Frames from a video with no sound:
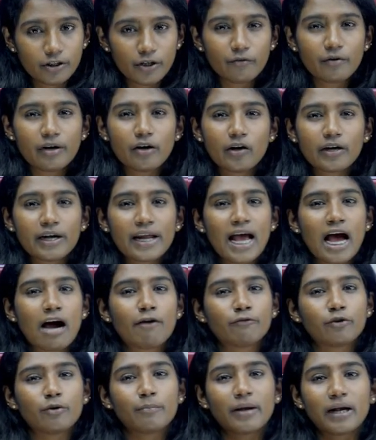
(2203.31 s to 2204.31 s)
You will only
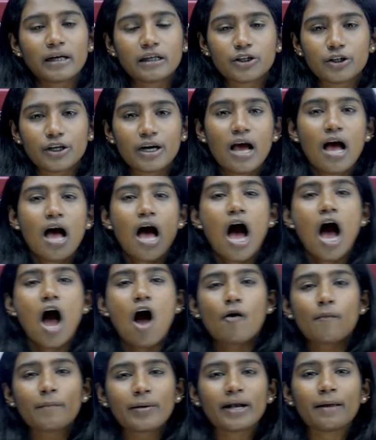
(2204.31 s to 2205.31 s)
have to mention
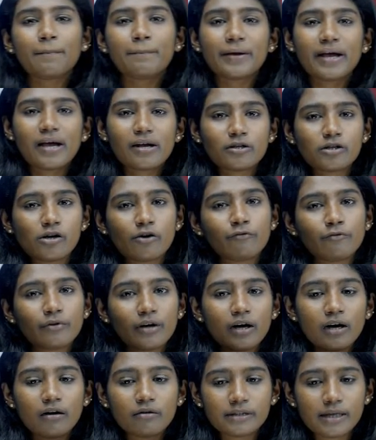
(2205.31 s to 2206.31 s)
how many pairs of
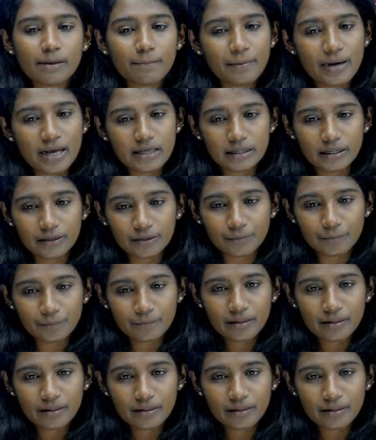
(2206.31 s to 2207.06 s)
nerves are present.